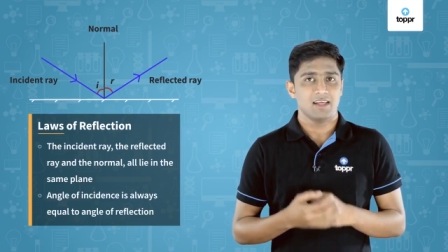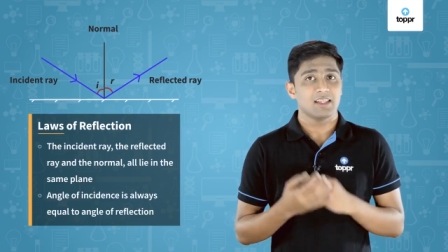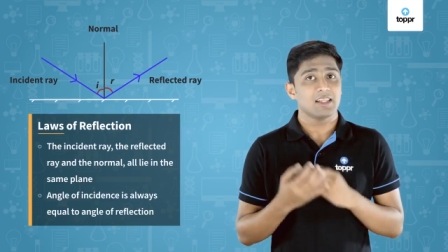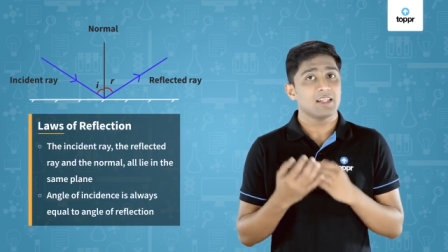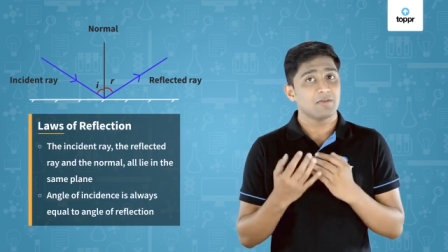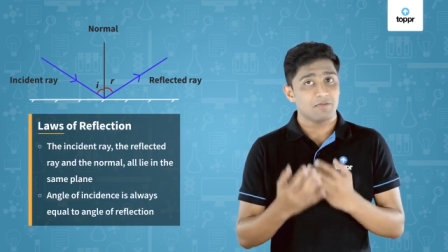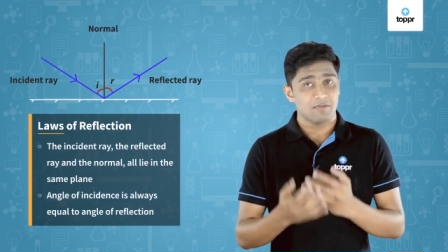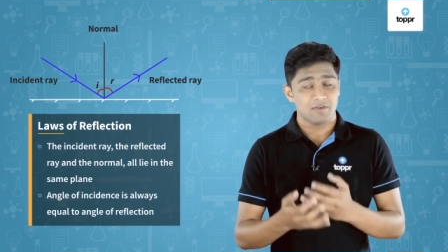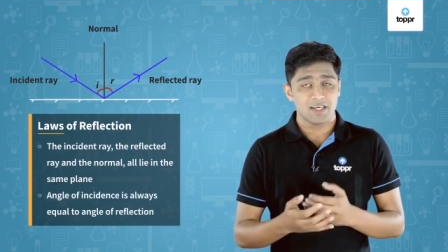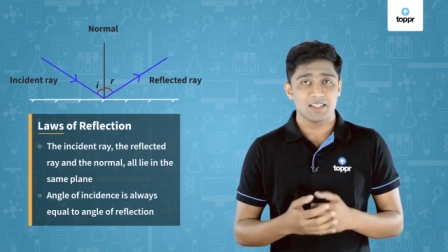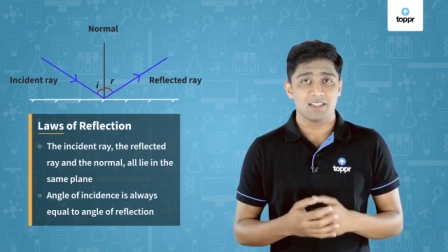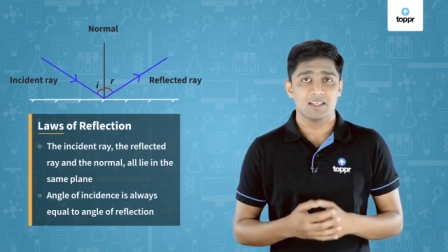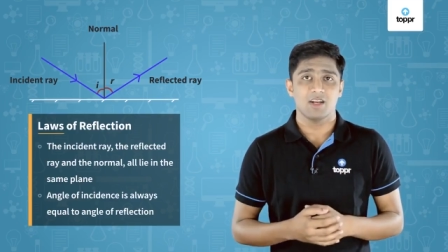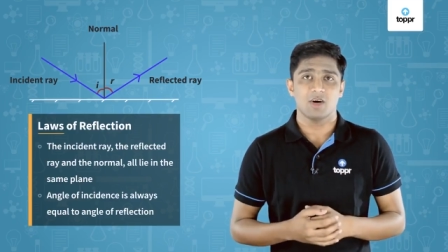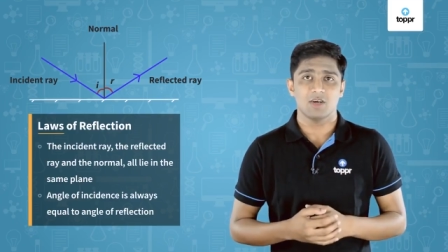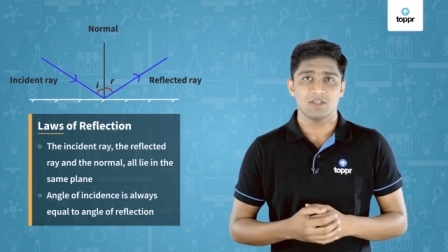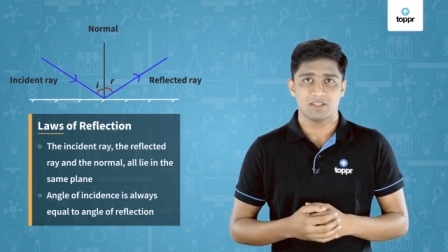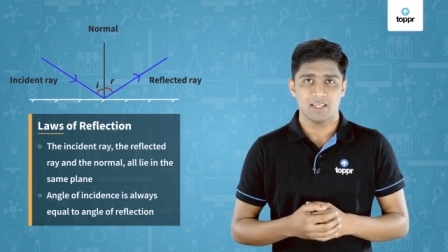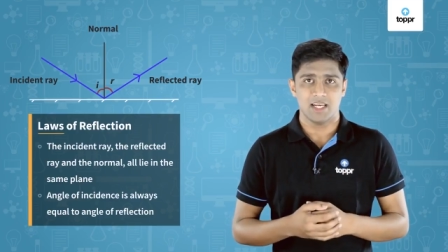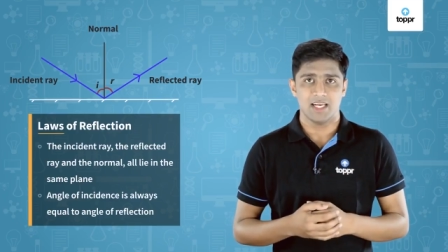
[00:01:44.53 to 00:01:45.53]
The first
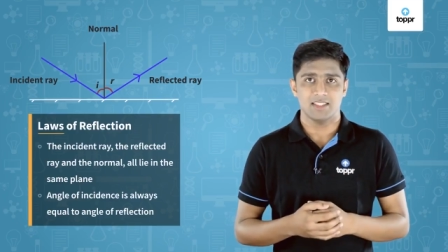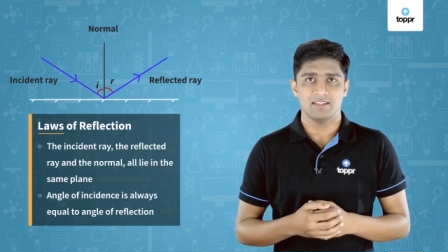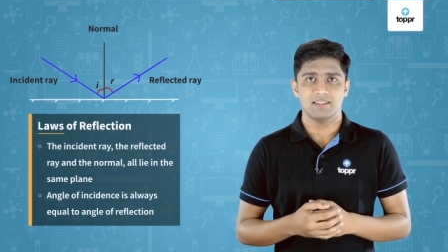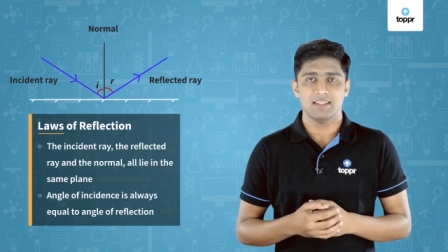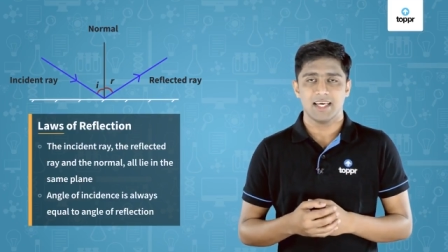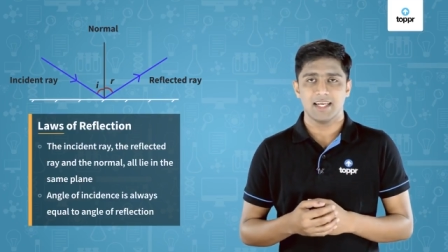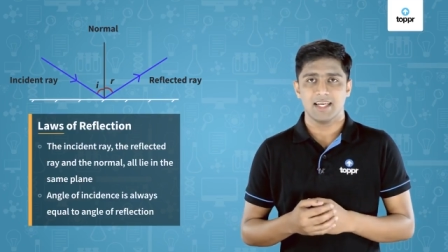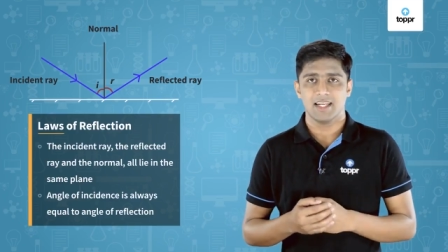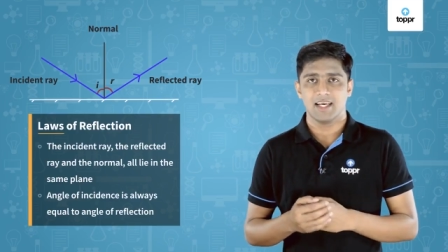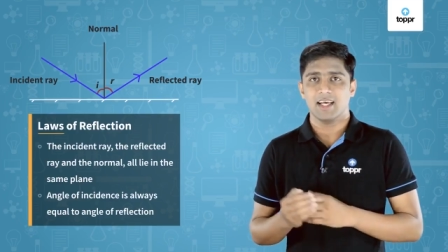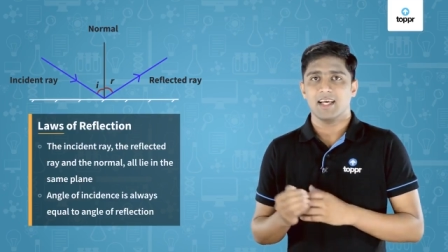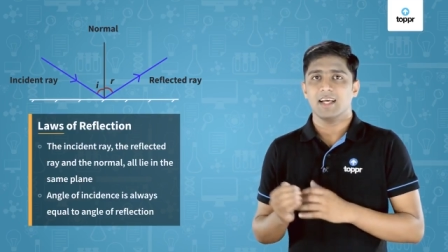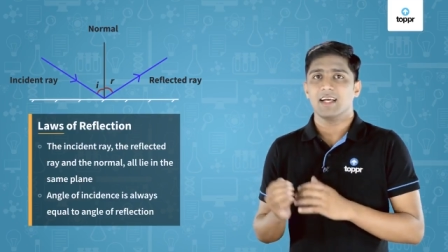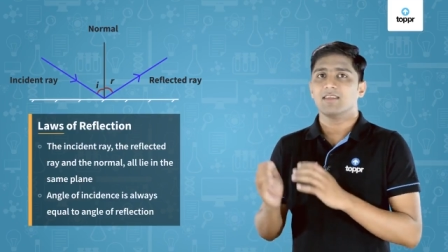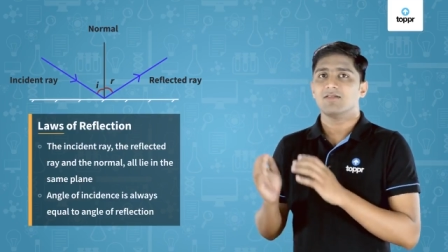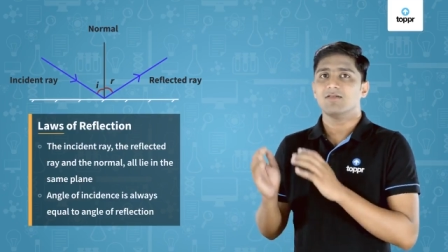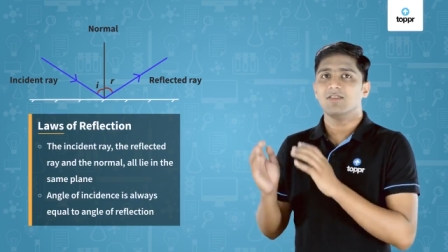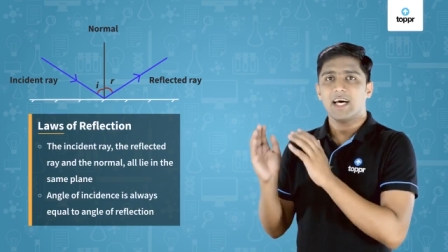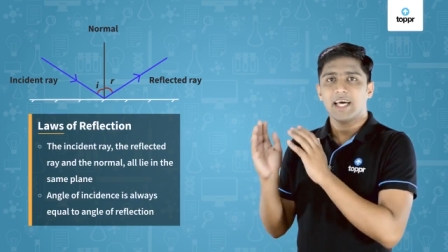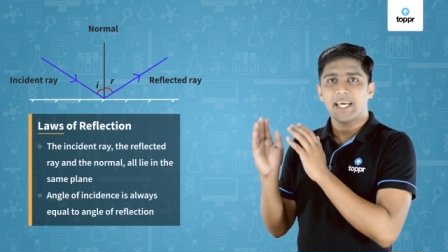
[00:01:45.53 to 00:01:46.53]
law states that
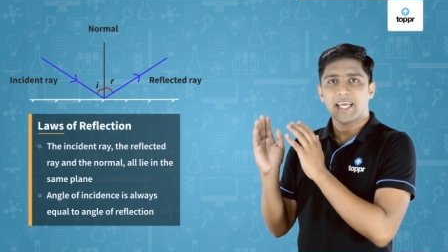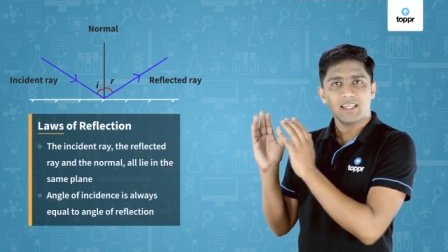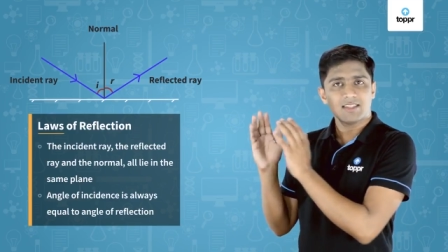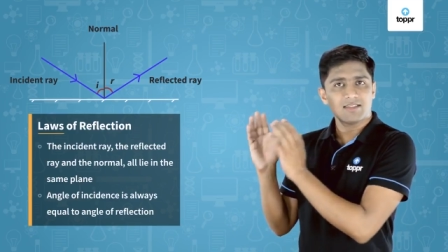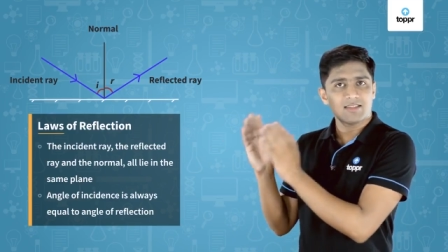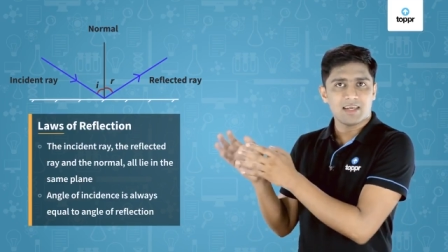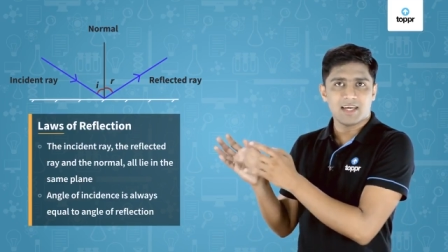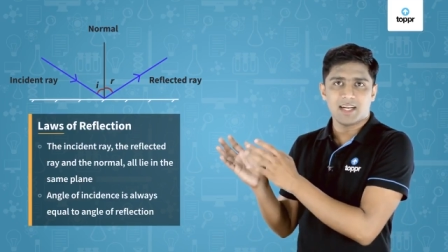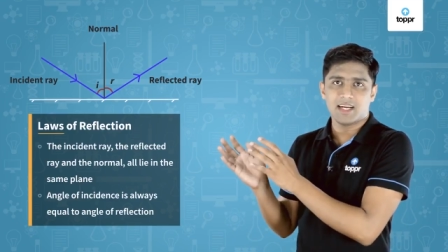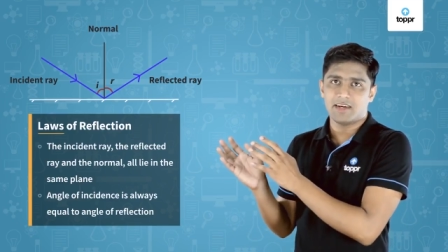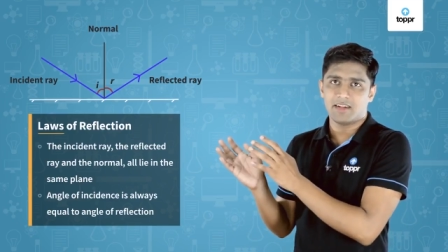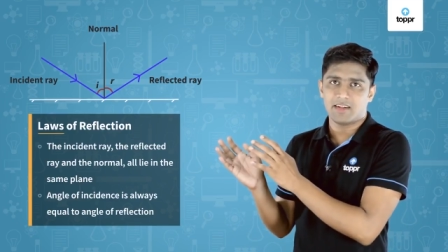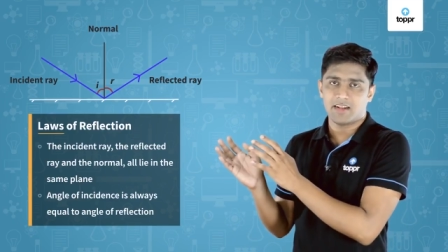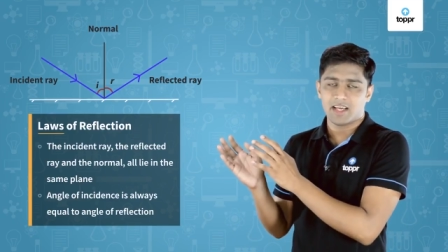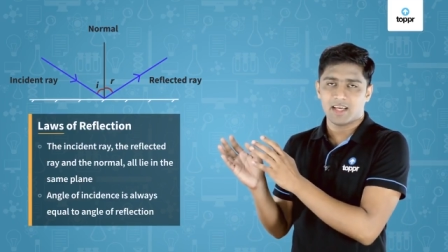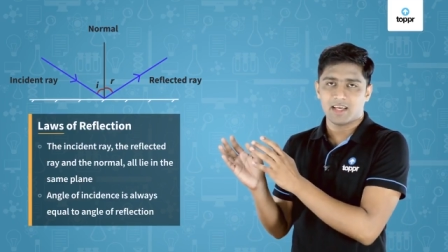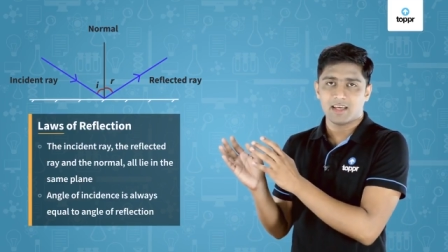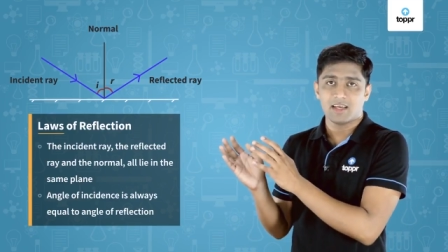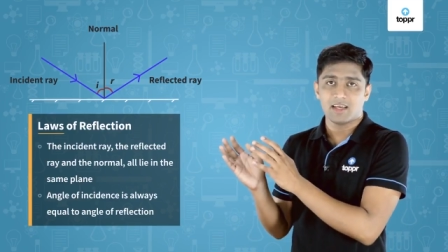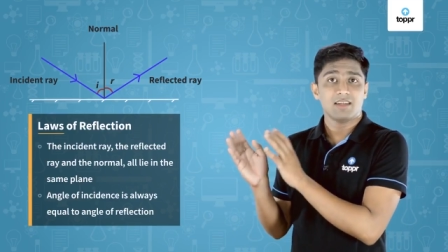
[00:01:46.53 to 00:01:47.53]
the incident
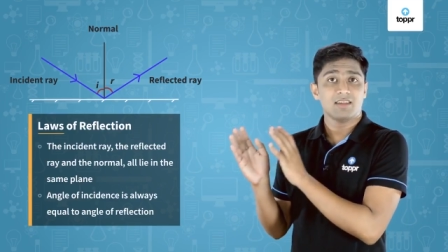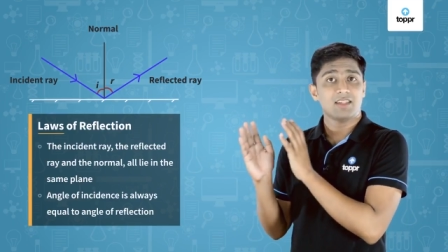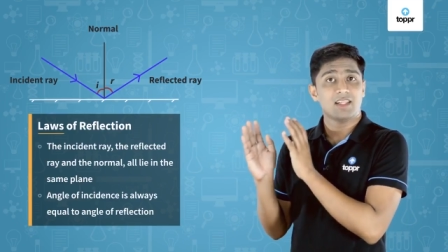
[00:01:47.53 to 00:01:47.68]
ray,